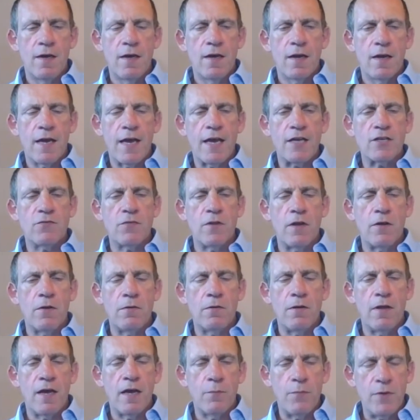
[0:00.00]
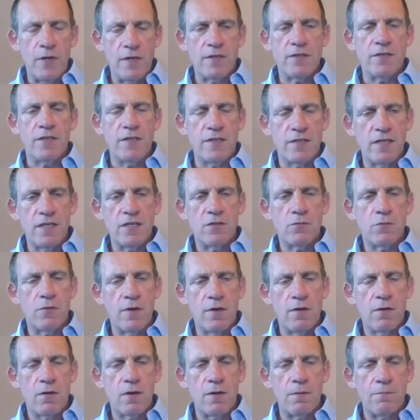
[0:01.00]
cash flow liabilities. These
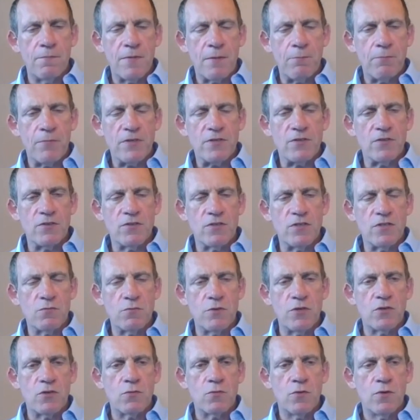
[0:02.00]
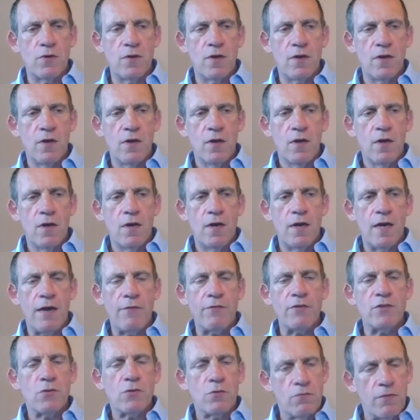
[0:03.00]
were businesses which were
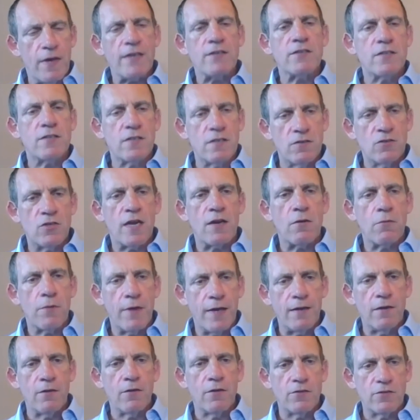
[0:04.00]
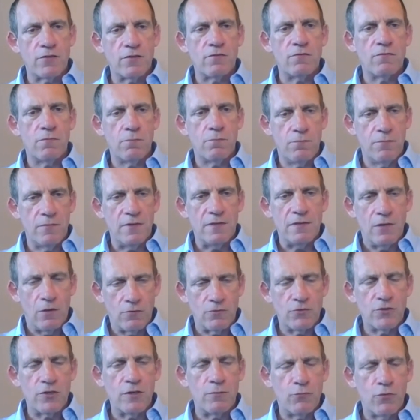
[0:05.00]
having to invest to generate lots of
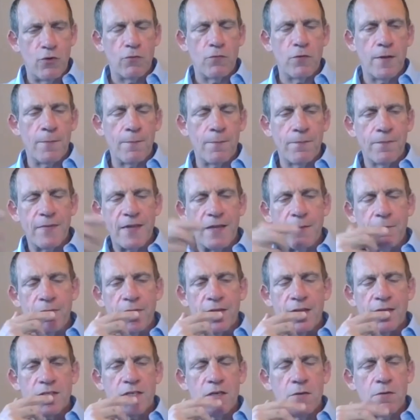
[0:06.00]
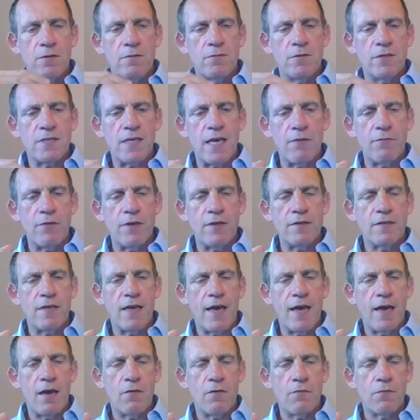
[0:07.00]
long-term profit. So he was having to
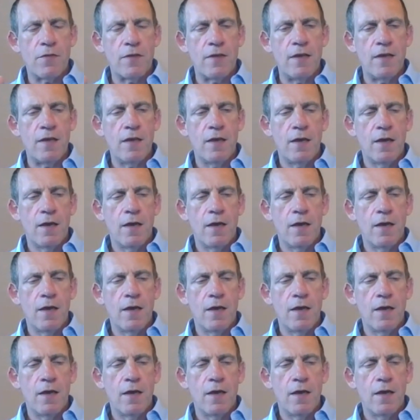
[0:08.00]
have the